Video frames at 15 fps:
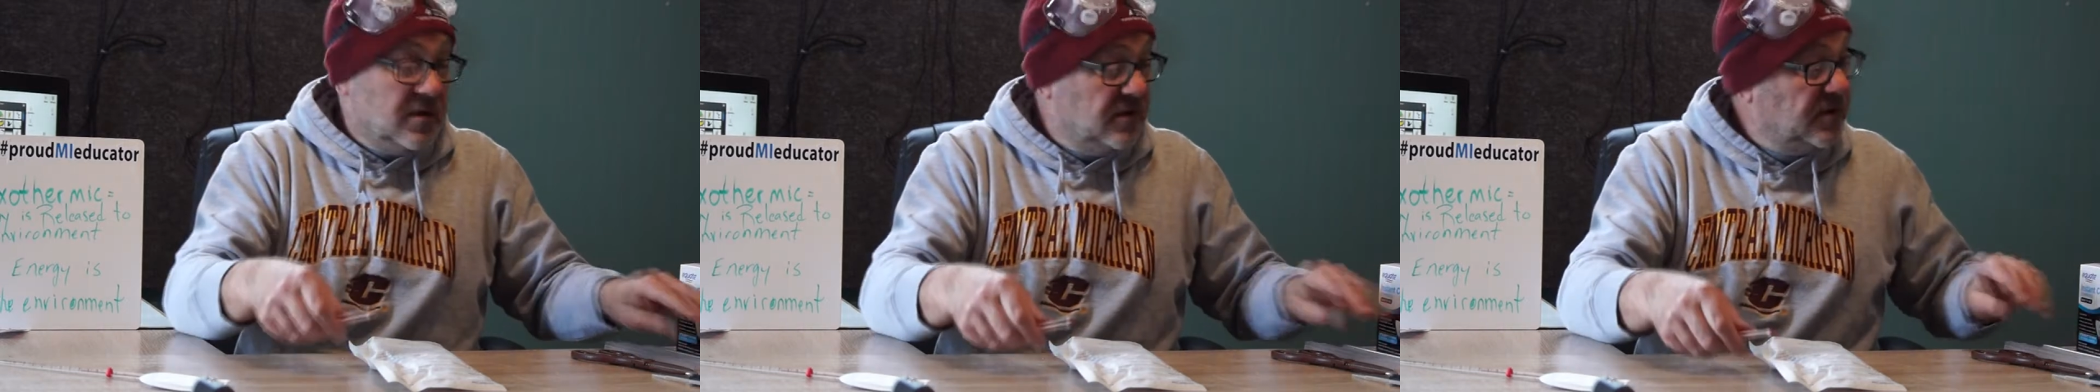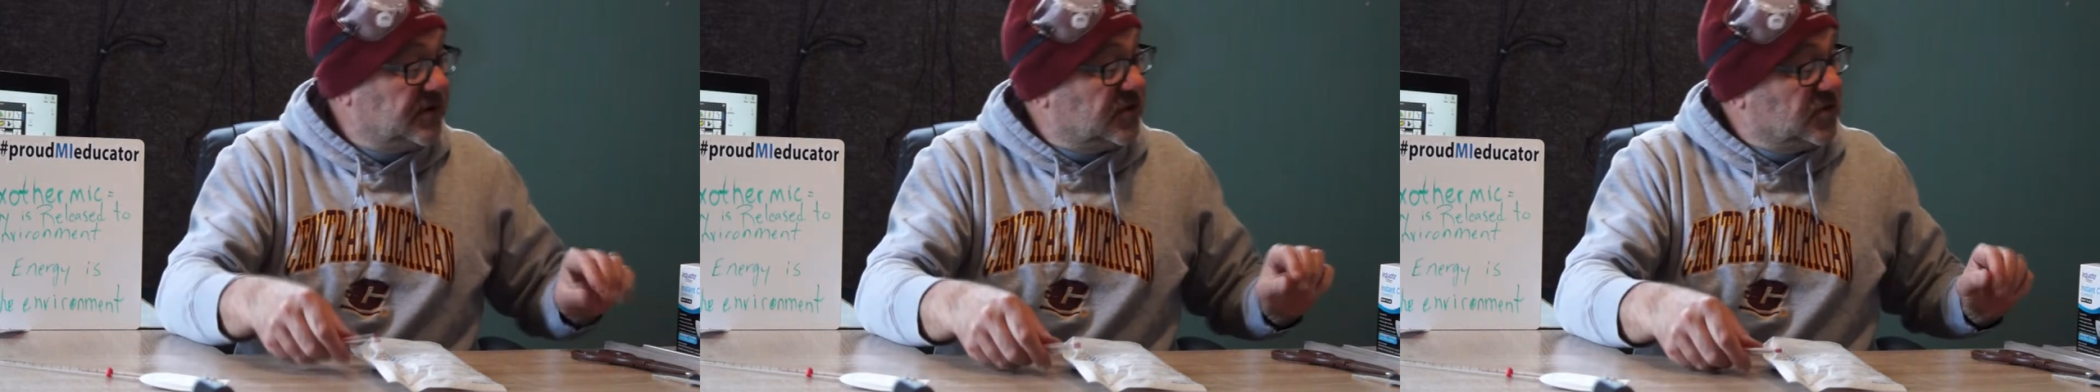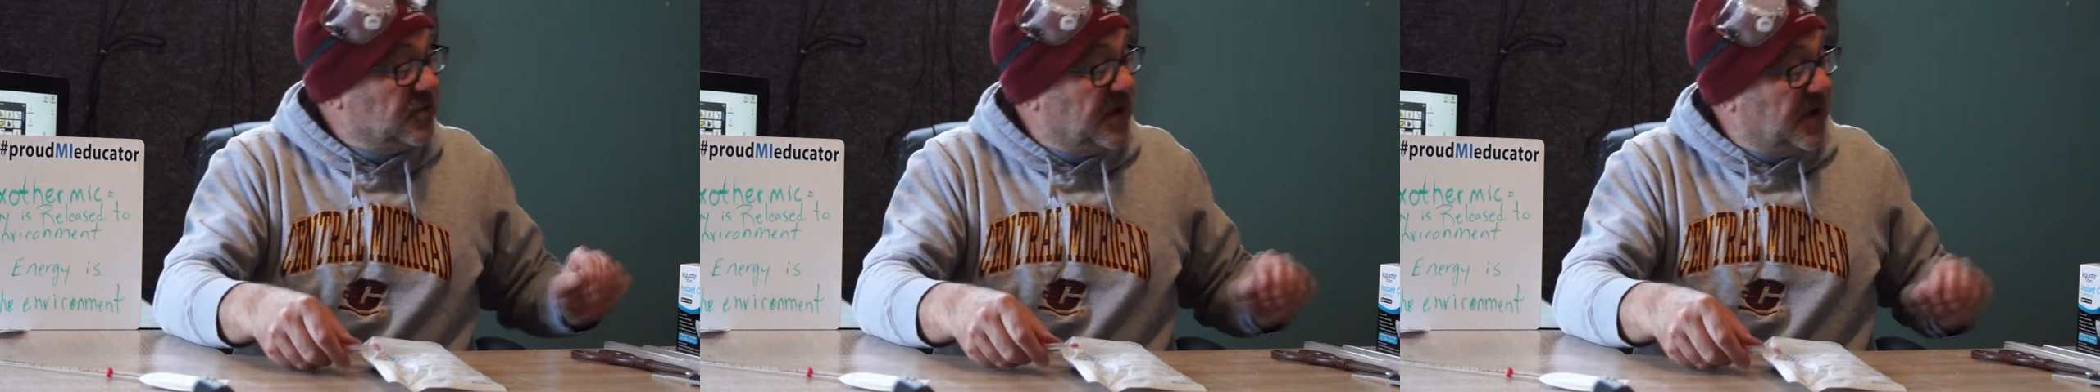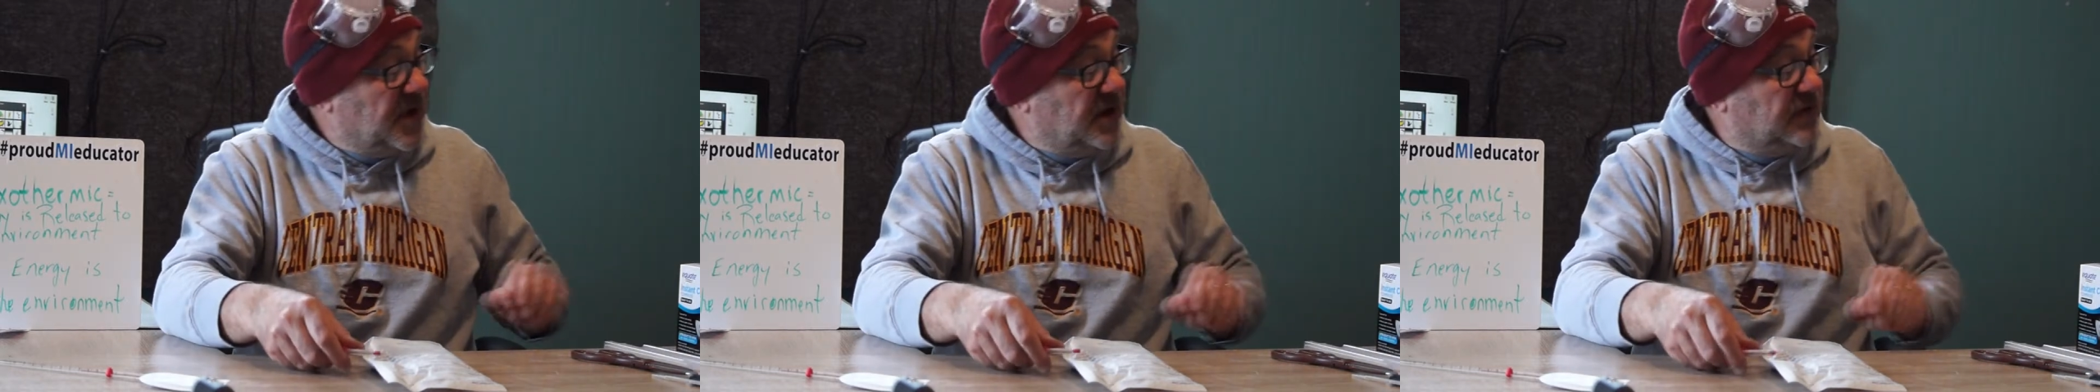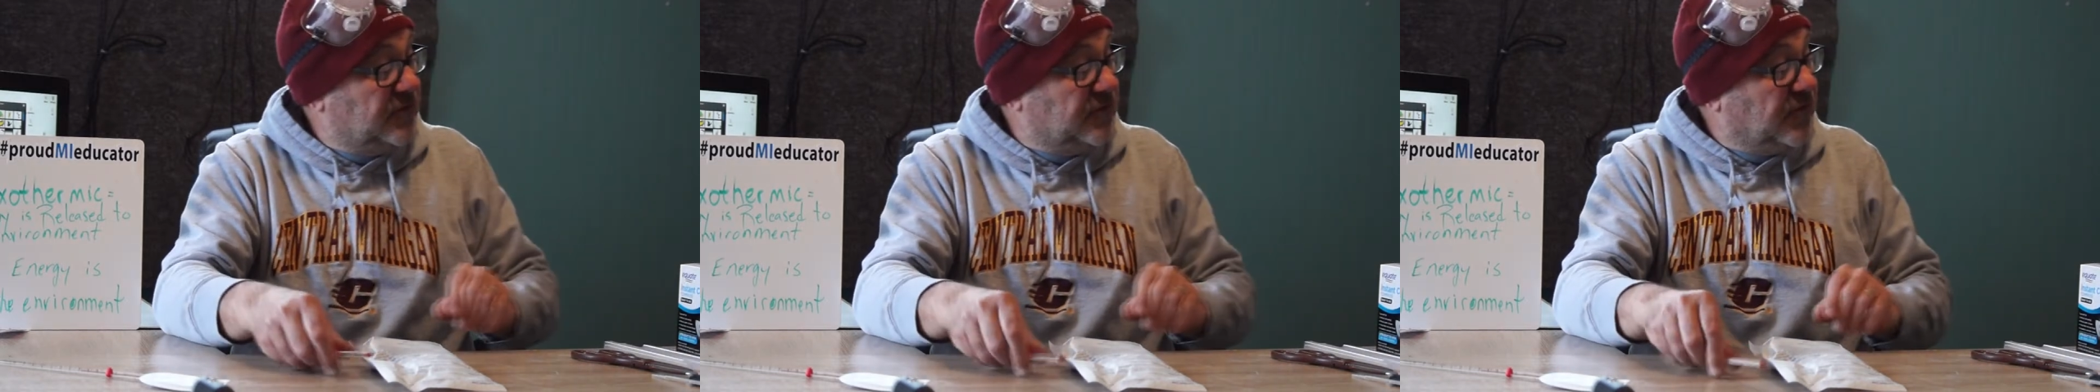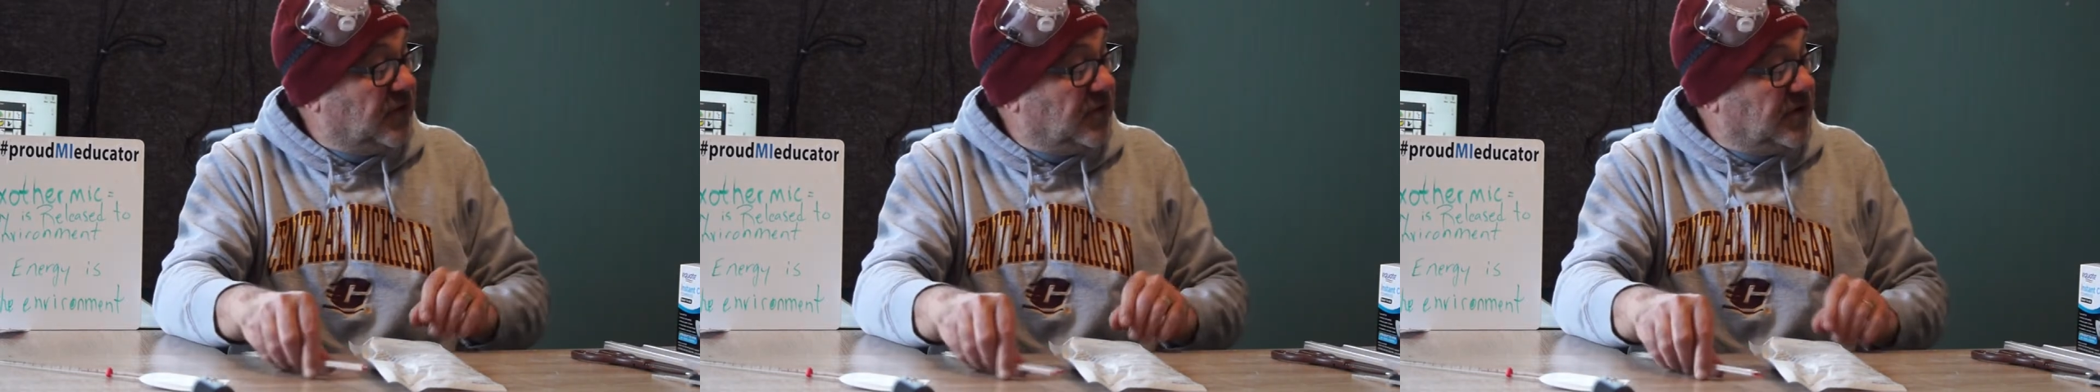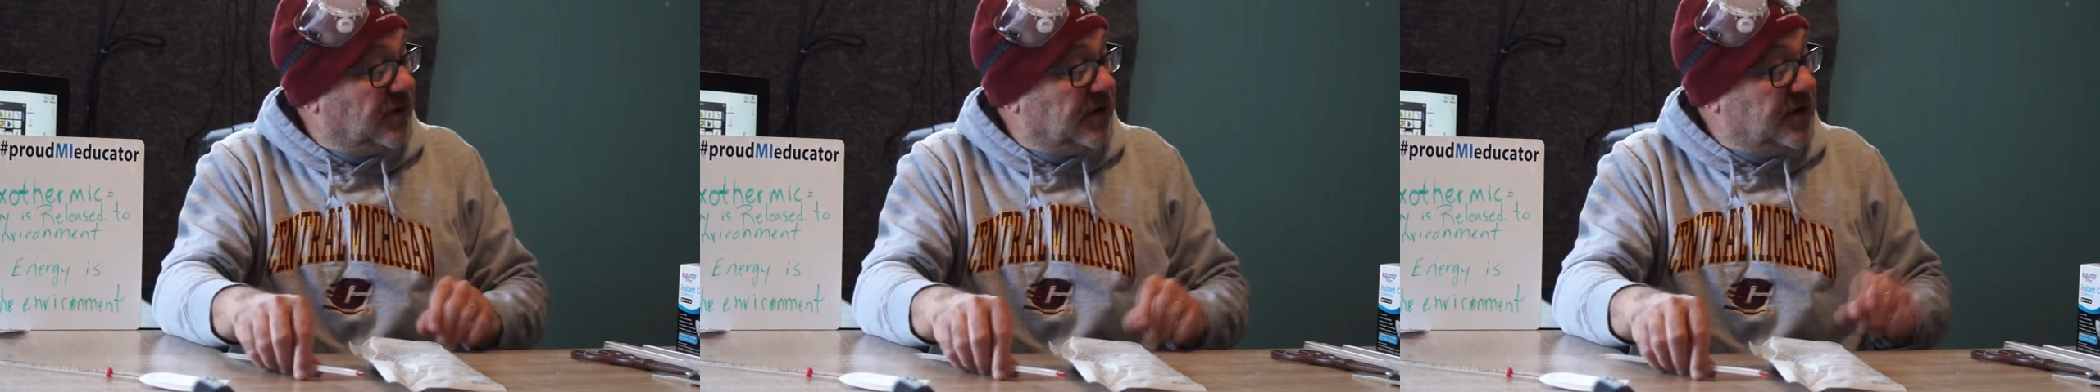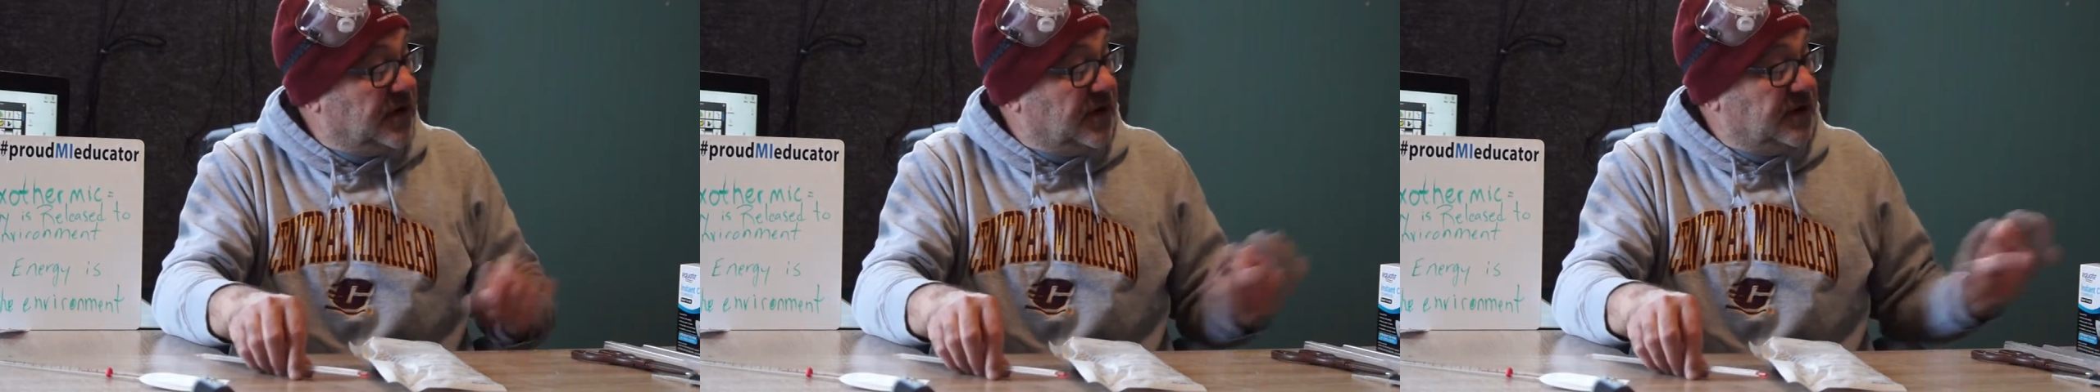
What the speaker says: And this is made for an